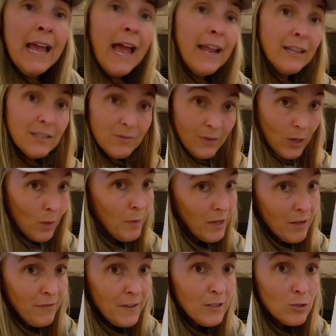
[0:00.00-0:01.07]
And it's very
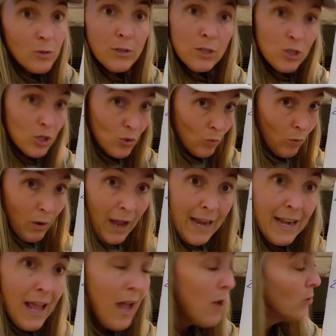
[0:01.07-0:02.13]
beneficial to just
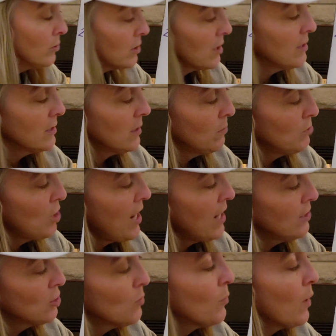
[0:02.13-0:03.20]
write out the subtraction